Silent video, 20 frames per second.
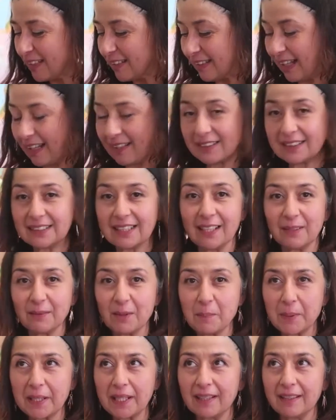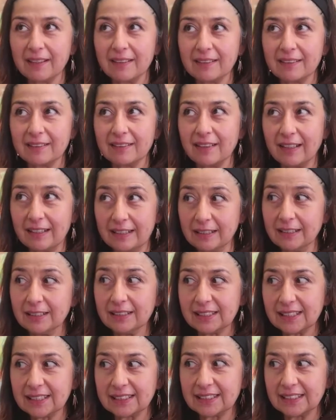that's how it began, I
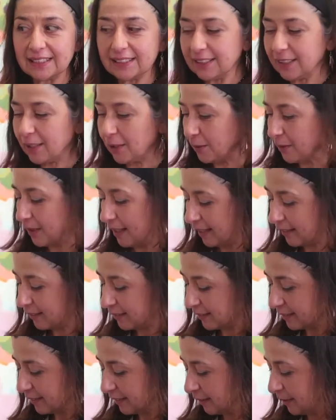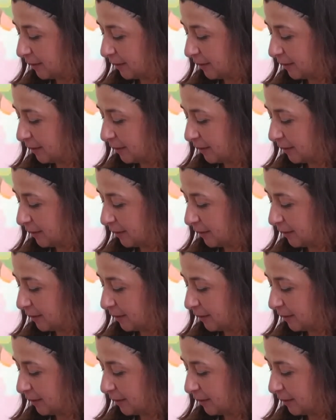think 6 years ago now.